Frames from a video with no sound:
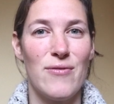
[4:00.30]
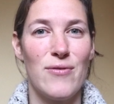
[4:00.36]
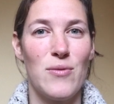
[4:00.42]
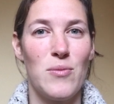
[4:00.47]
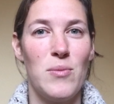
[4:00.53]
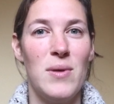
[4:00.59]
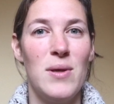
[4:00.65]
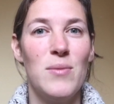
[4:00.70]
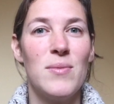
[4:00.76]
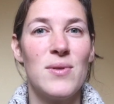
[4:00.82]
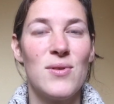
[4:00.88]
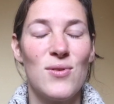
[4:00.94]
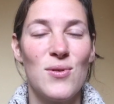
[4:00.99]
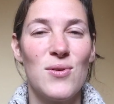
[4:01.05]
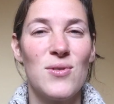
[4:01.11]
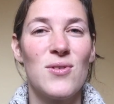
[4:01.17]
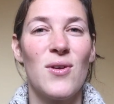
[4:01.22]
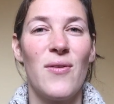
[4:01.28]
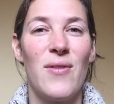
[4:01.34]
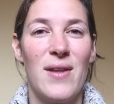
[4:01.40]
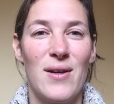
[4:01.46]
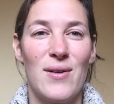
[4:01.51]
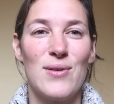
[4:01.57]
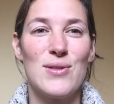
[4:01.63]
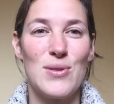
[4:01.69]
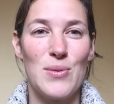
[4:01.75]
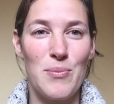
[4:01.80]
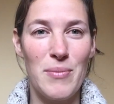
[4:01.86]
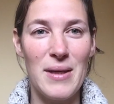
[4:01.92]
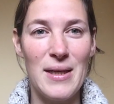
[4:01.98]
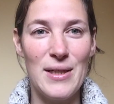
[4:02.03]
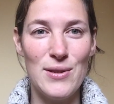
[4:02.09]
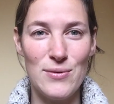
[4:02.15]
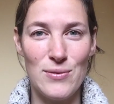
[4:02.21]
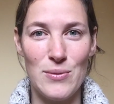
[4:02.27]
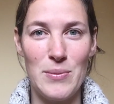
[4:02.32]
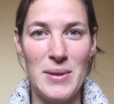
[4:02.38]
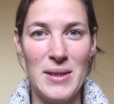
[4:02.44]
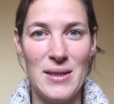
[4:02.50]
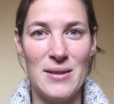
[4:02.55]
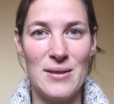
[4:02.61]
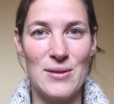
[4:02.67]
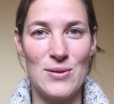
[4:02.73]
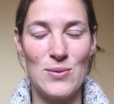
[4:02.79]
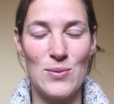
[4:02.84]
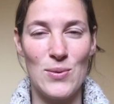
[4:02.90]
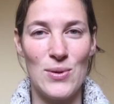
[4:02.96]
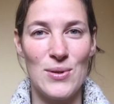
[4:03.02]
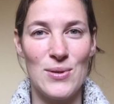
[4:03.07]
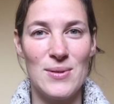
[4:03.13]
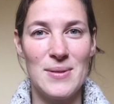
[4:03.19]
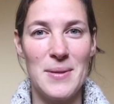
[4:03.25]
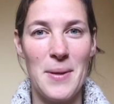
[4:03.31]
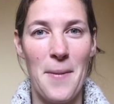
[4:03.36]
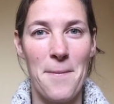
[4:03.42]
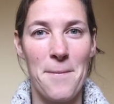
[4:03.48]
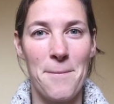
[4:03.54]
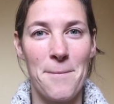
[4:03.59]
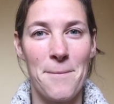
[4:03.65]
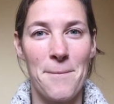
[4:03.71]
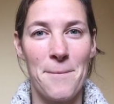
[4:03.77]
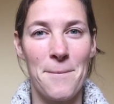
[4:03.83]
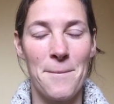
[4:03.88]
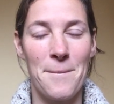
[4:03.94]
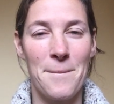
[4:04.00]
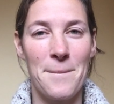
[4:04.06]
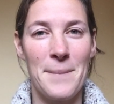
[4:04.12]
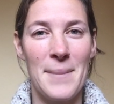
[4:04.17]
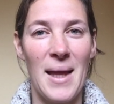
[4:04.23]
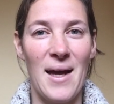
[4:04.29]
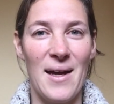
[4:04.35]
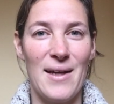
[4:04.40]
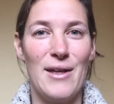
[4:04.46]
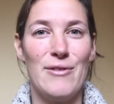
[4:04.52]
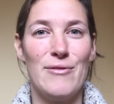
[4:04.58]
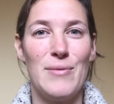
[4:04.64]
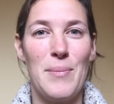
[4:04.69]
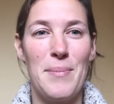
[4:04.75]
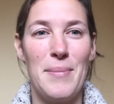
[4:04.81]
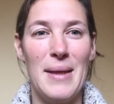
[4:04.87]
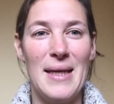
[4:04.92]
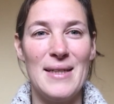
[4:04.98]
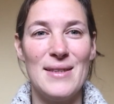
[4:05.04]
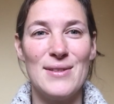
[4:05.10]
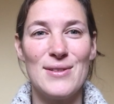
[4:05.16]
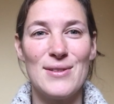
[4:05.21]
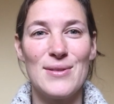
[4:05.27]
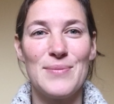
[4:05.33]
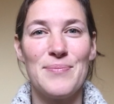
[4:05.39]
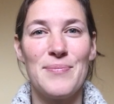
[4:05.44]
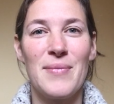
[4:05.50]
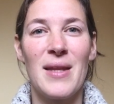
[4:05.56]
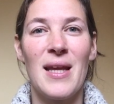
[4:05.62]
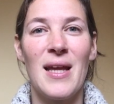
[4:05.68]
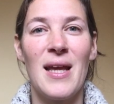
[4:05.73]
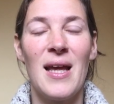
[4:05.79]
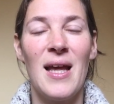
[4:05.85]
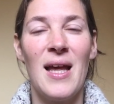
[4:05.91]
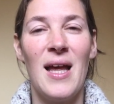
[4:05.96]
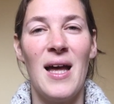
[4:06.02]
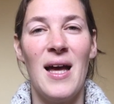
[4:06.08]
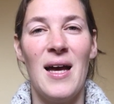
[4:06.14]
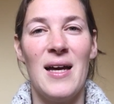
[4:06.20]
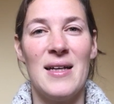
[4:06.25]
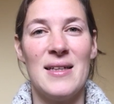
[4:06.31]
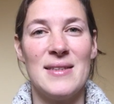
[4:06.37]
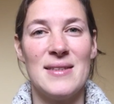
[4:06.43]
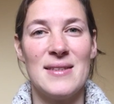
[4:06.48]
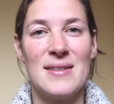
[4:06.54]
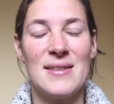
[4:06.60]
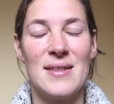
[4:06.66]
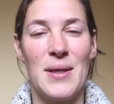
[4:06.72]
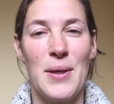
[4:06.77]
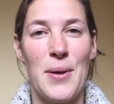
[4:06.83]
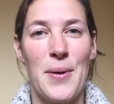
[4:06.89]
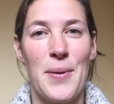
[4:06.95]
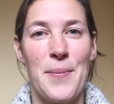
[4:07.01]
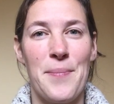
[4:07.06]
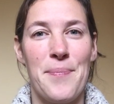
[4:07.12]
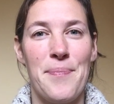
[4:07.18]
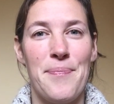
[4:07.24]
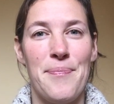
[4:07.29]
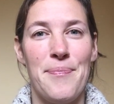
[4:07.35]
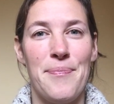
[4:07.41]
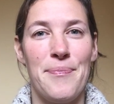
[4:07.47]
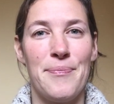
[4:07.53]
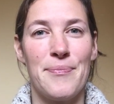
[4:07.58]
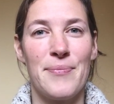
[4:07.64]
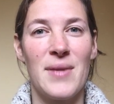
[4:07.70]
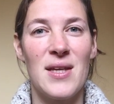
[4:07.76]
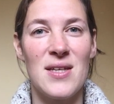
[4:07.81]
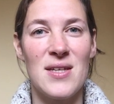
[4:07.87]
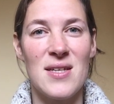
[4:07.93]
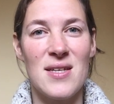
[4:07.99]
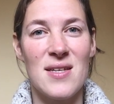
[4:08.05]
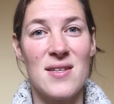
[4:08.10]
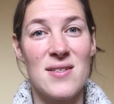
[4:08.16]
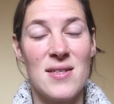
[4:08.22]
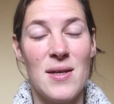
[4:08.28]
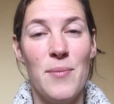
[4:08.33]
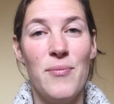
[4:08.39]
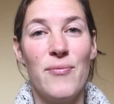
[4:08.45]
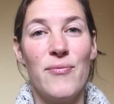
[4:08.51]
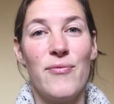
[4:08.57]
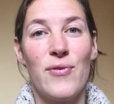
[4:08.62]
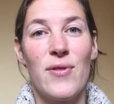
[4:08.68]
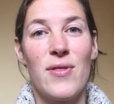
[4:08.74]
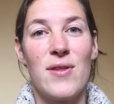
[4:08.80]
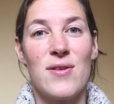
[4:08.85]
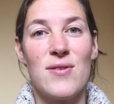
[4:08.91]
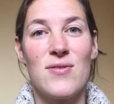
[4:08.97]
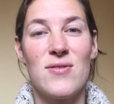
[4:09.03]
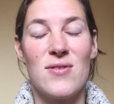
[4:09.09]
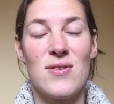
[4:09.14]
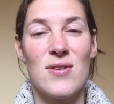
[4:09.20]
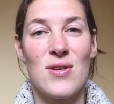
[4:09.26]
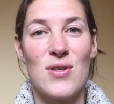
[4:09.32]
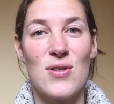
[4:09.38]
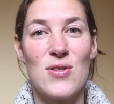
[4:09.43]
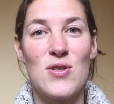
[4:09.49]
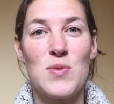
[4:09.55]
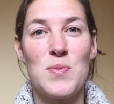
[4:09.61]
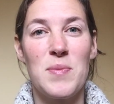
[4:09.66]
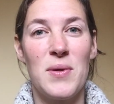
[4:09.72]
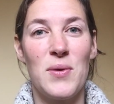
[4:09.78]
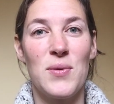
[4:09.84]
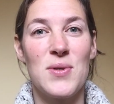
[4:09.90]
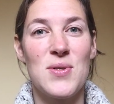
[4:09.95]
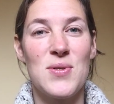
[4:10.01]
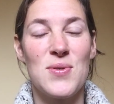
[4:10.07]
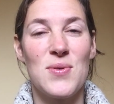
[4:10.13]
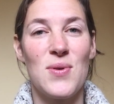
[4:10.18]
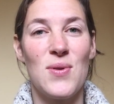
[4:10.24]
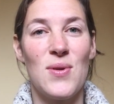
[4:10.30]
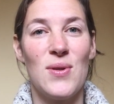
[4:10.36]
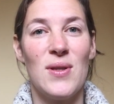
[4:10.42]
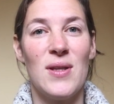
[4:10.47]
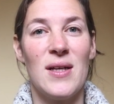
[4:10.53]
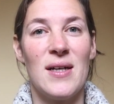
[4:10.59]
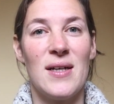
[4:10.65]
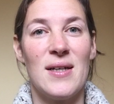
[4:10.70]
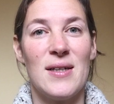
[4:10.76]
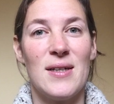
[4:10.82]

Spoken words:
for me, but also there is a place for me in this world. I have a place. And except for this spiritual